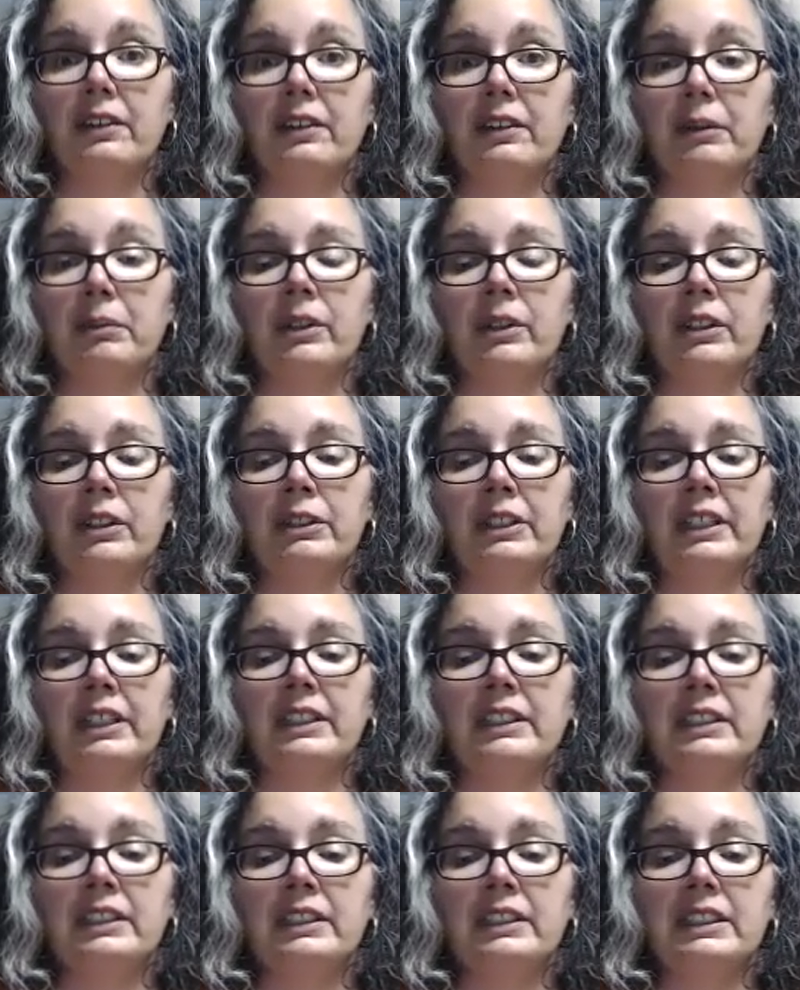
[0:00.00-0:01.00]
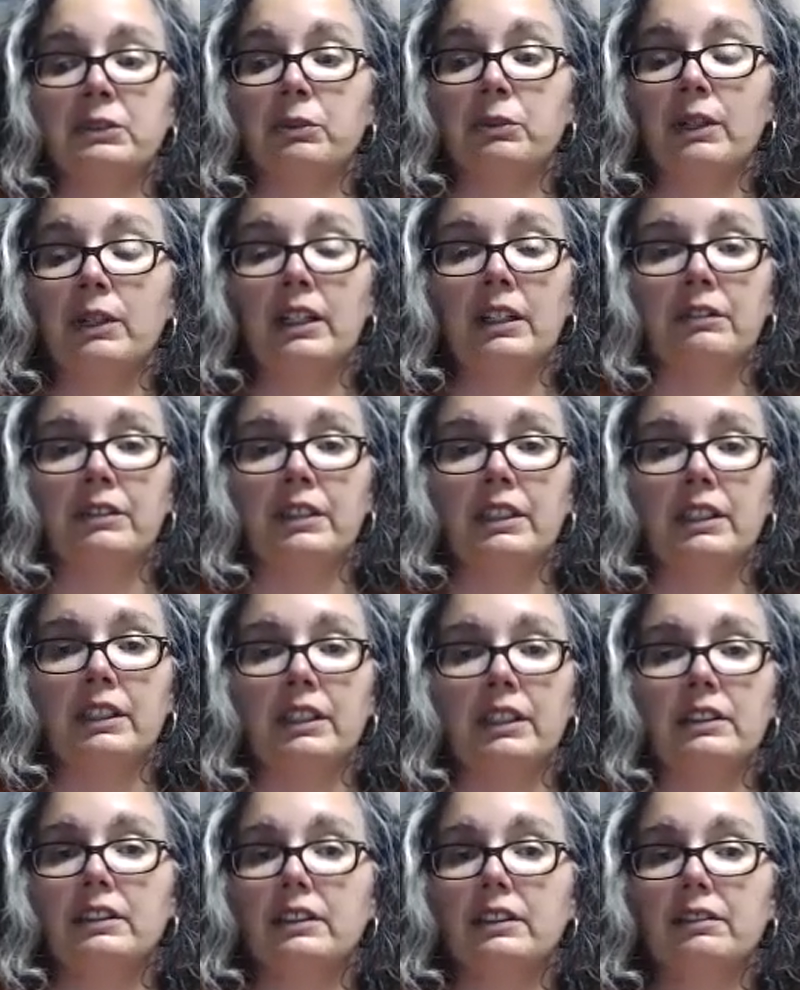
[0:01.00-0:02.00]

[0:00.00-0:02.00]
The book is as relevant